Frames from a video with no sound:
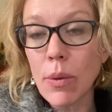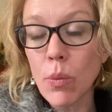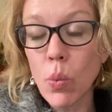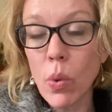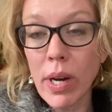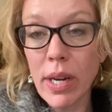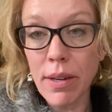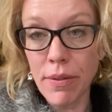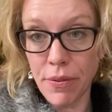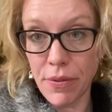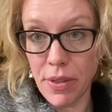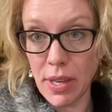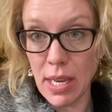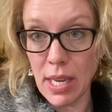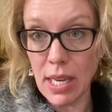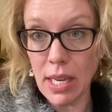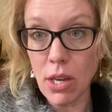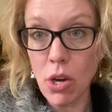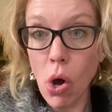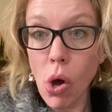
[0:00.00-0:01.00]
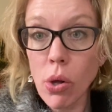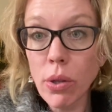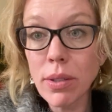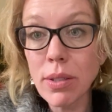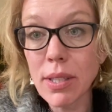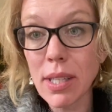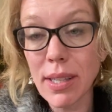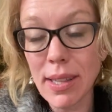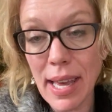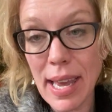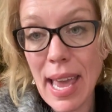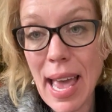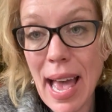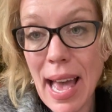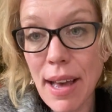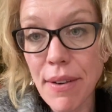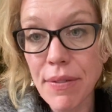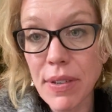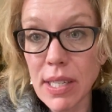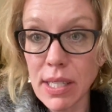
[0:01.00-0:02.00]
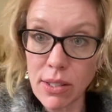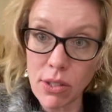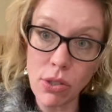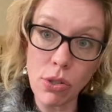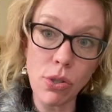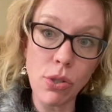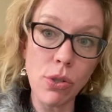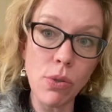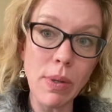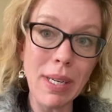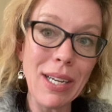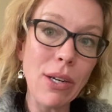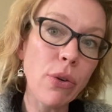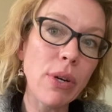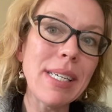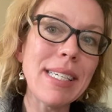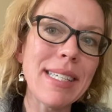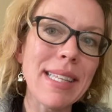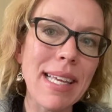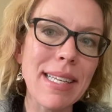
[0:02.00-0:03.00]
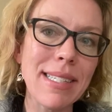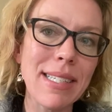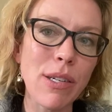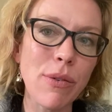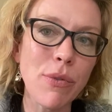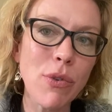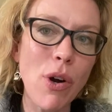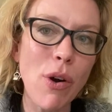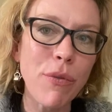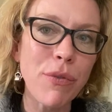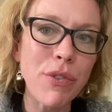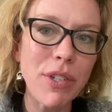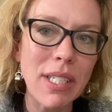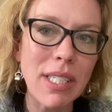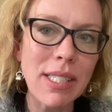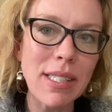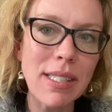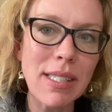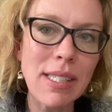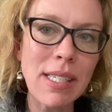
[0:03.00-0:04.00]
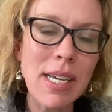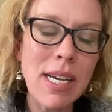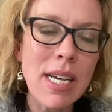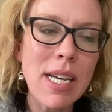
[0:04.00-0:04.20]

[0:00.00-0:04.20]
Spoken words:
one of the goals that they have is to increase their self-confidence.